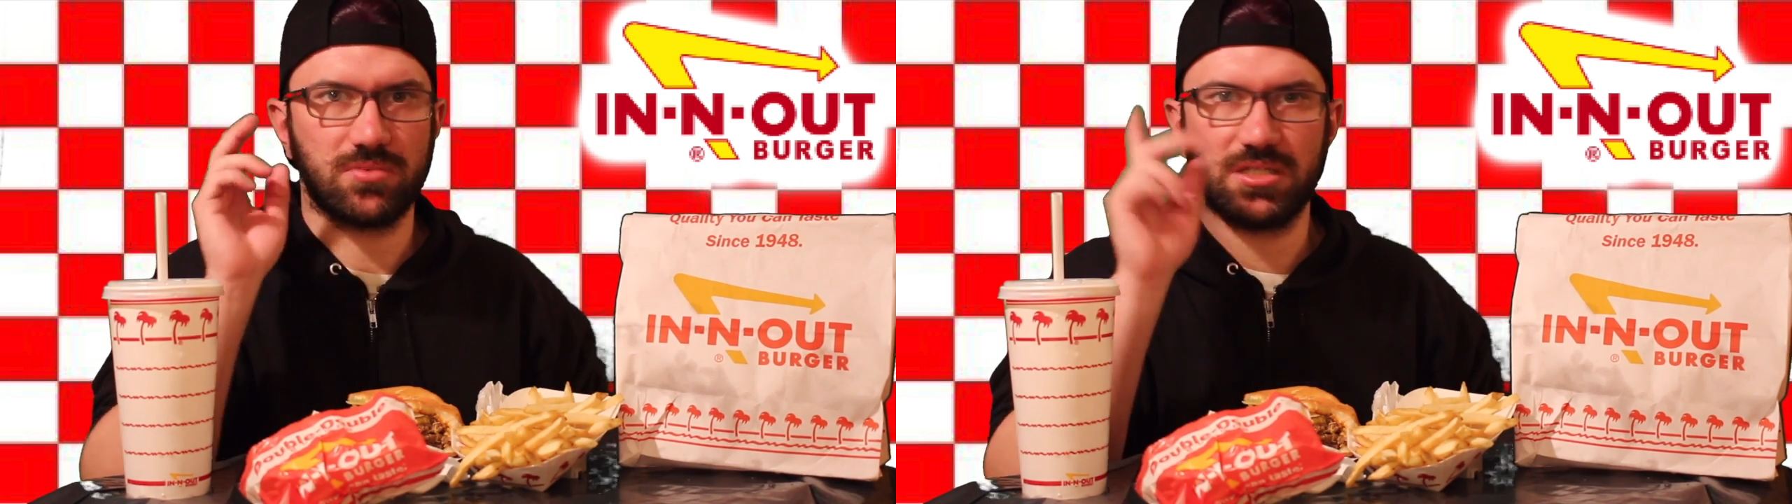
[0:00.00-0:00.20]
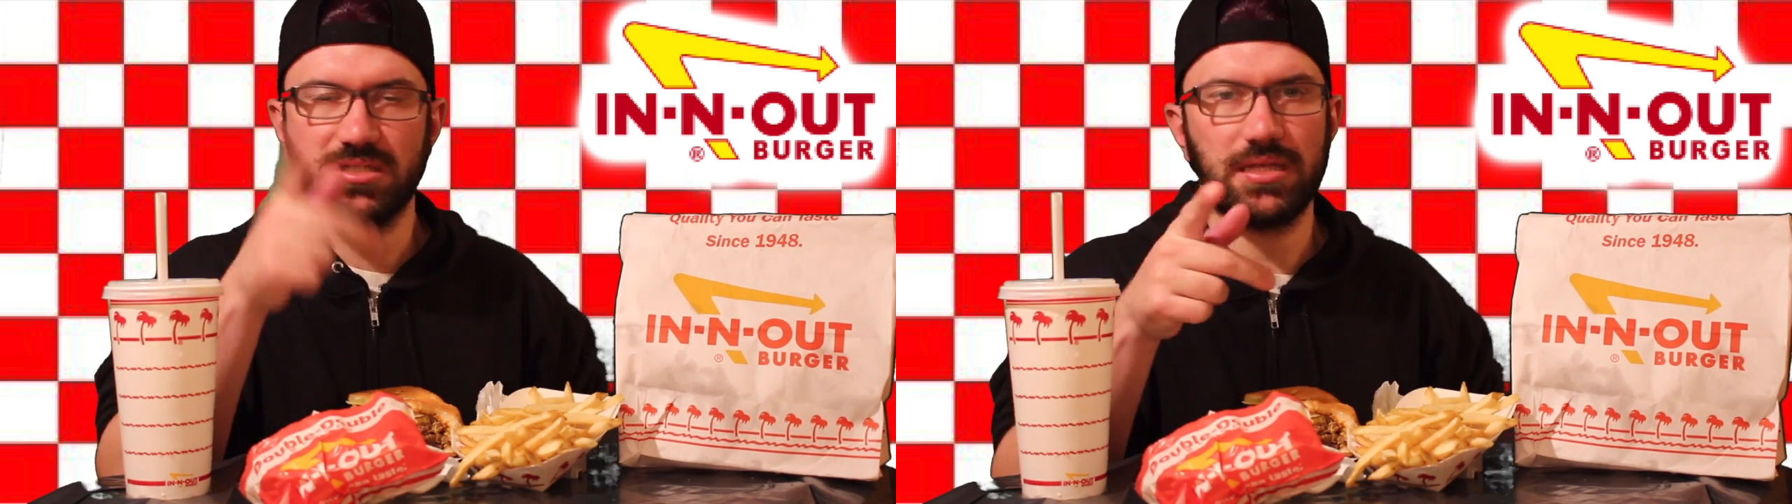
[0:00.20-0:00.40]

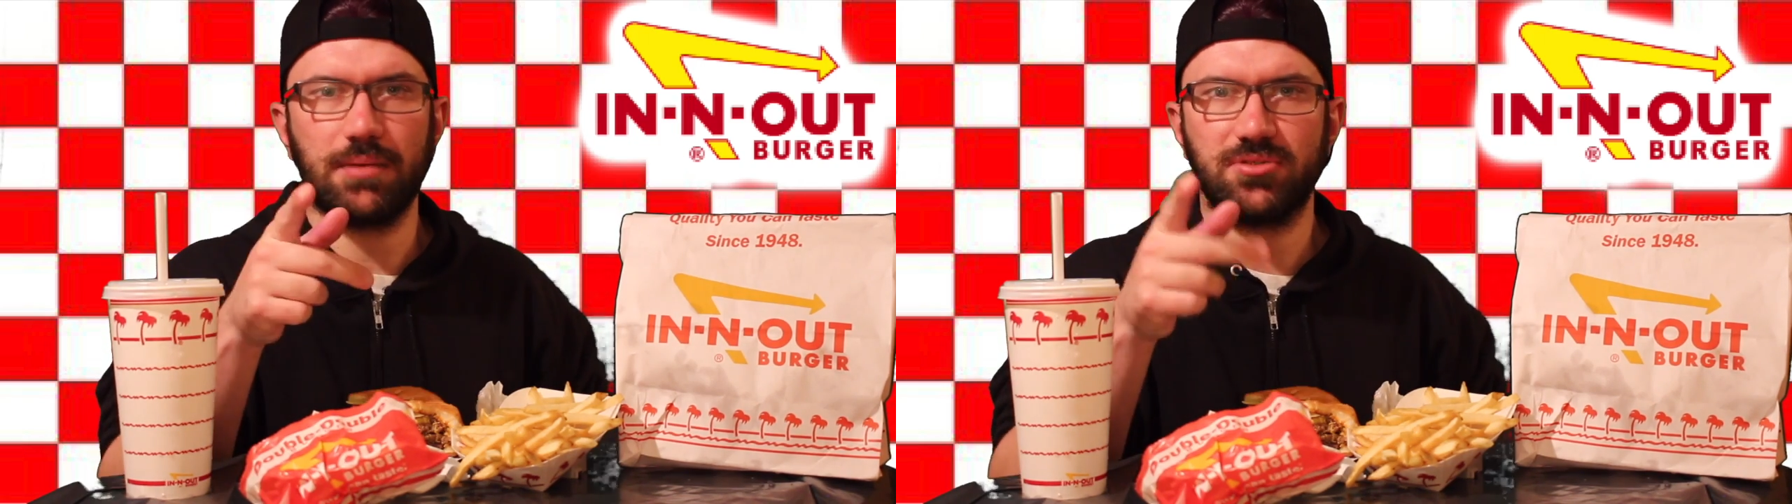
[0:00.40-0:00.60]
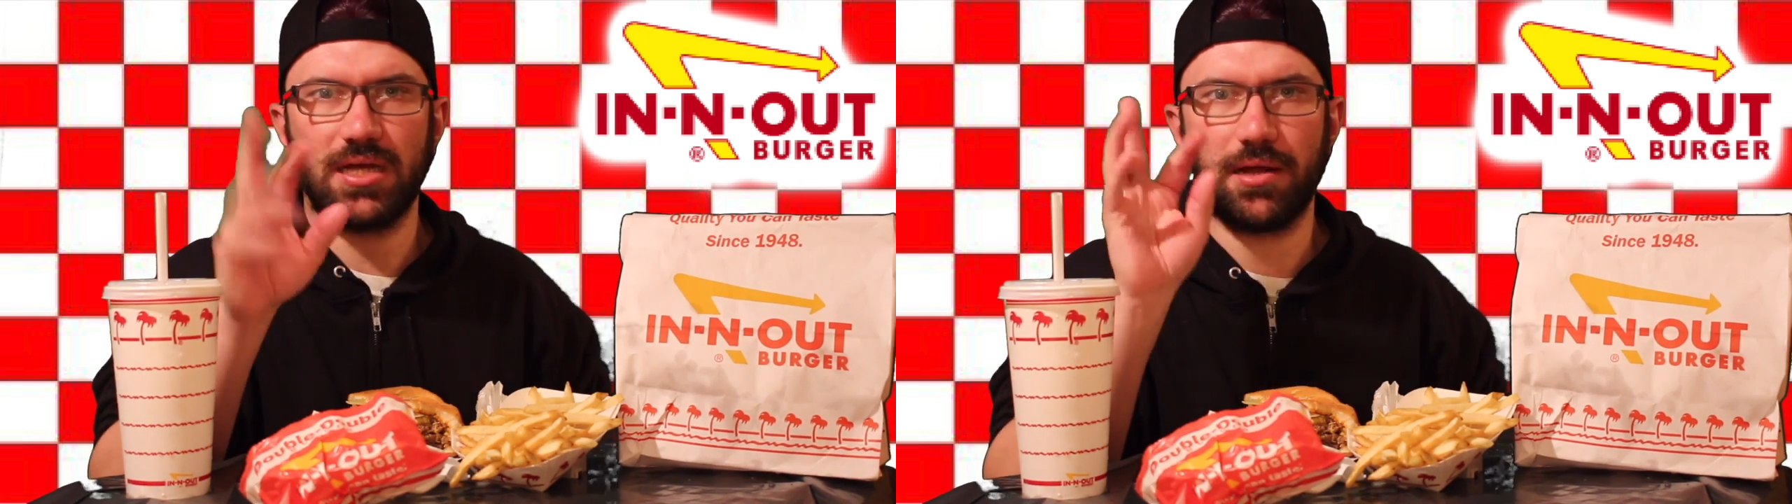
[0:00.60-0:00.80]
the
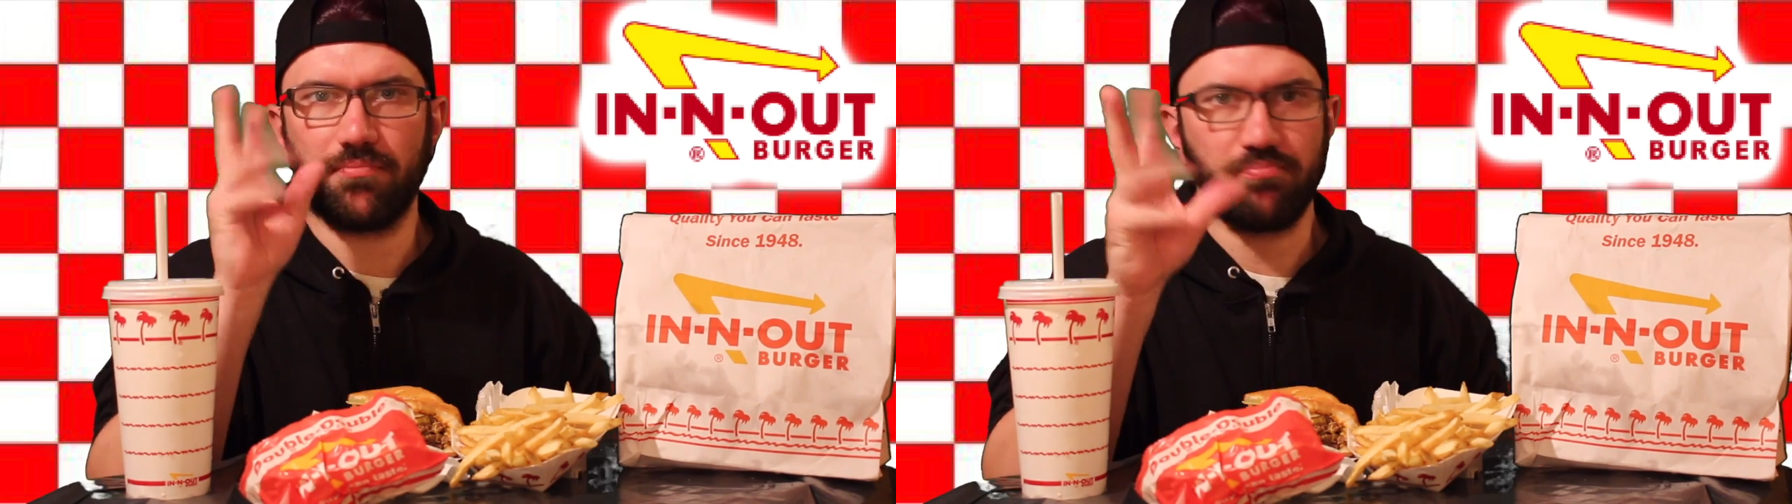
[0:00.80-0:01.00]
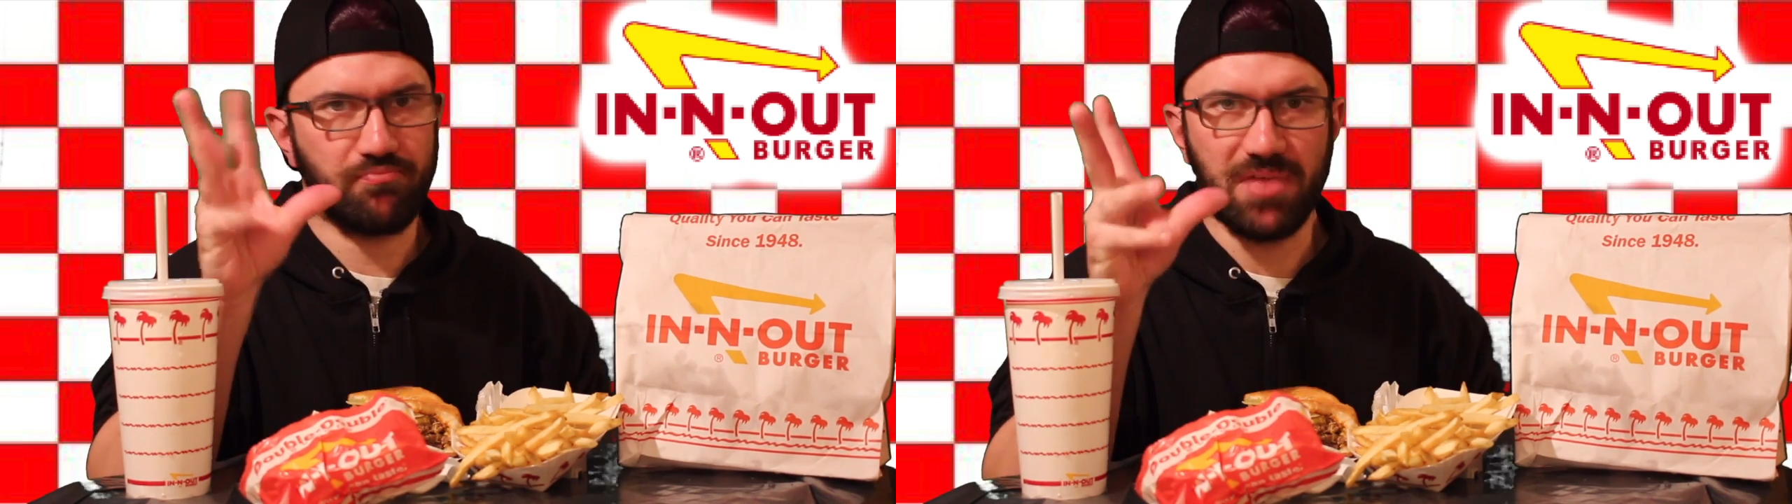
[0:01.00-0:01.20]

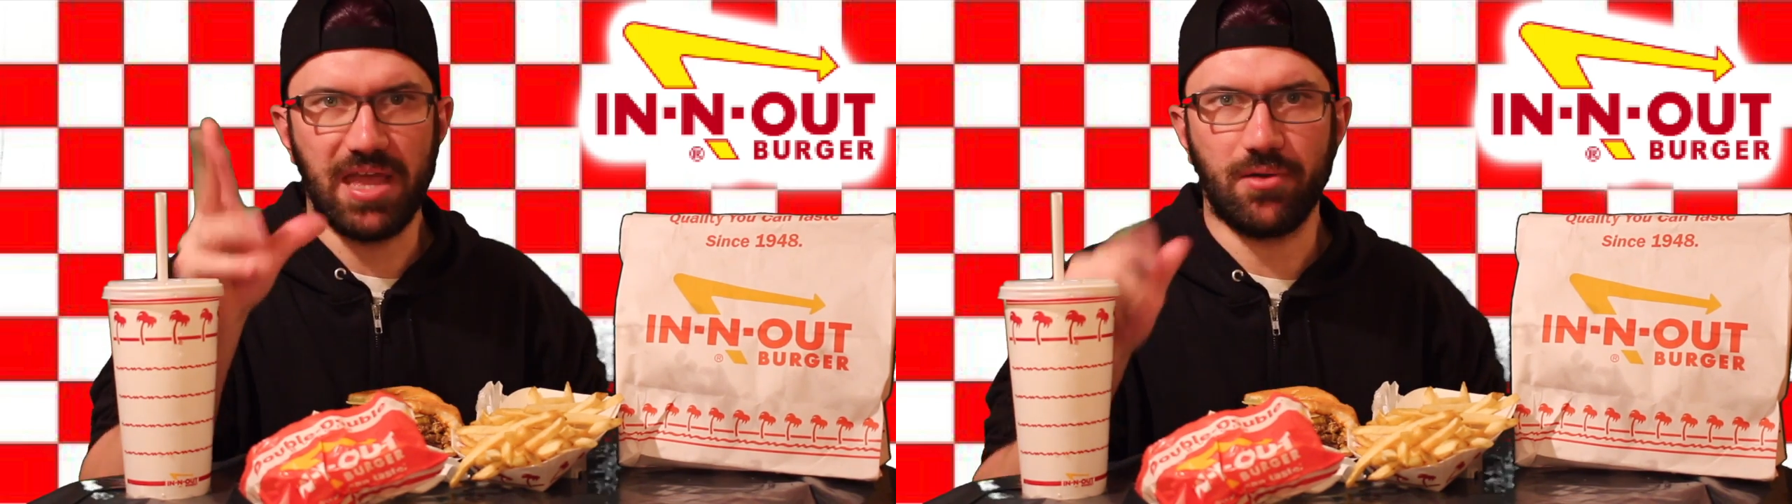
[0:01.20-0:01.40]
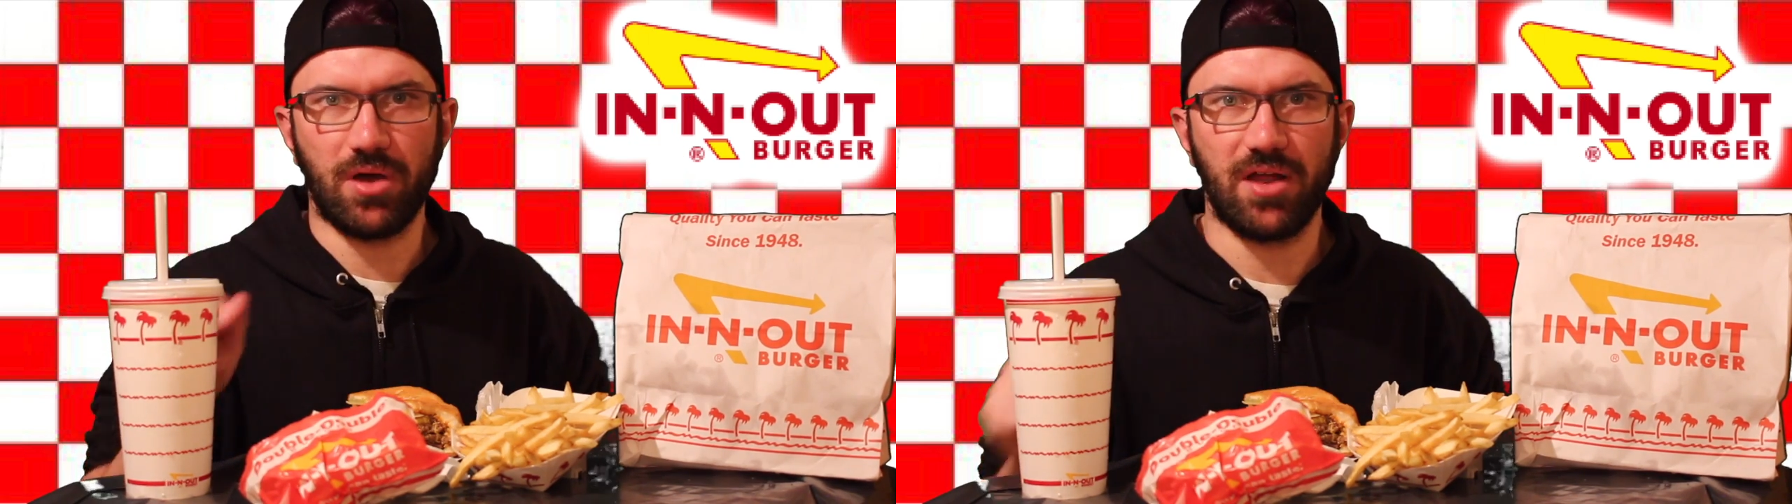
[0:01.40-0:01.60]
Snapchat
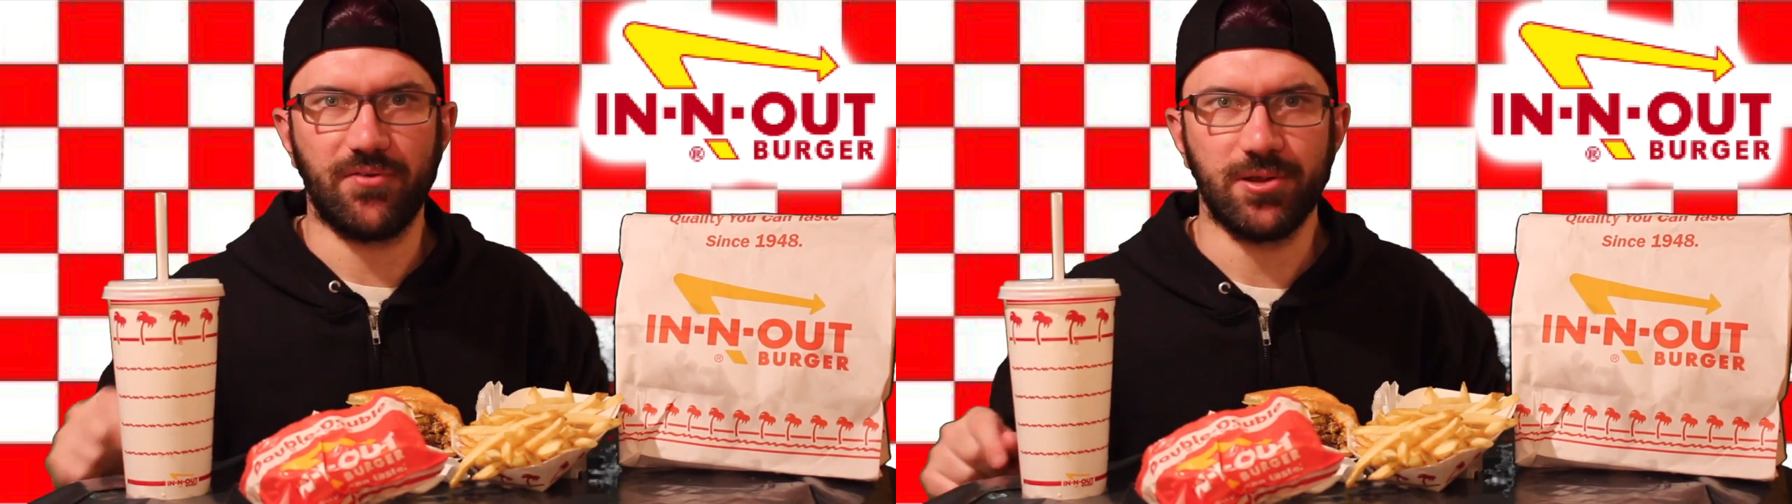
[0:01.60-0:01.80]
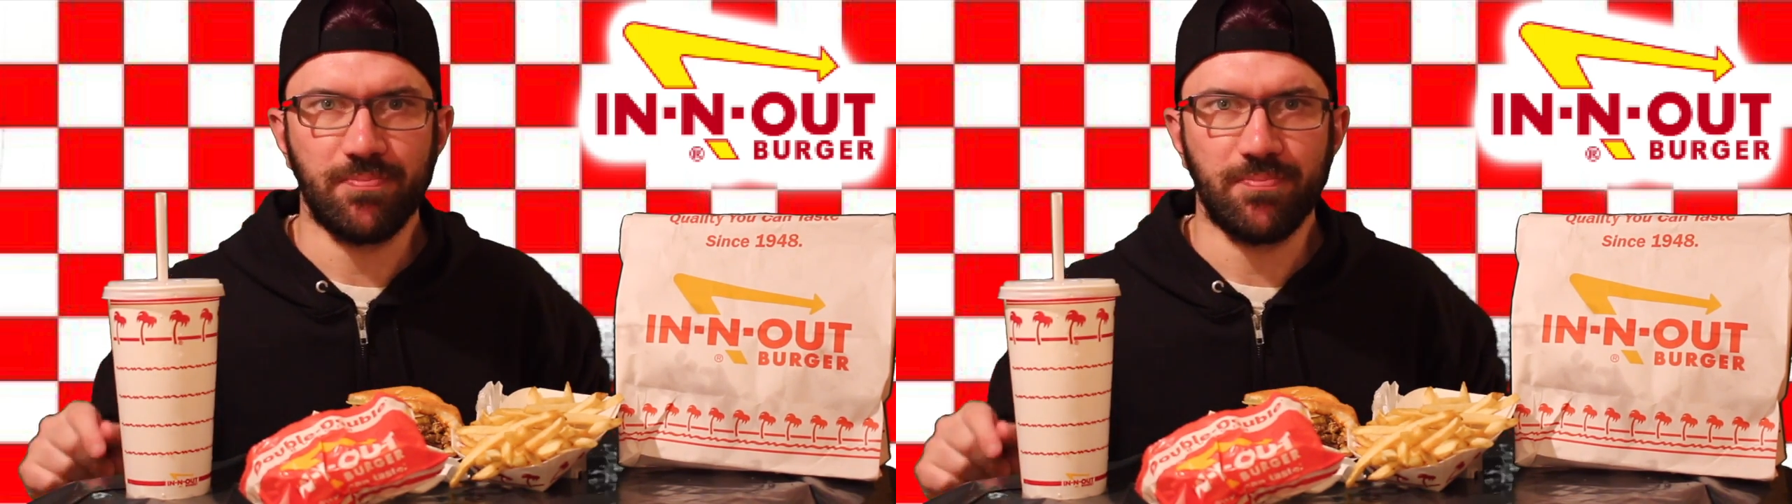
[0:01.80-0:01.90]
thing, whatever.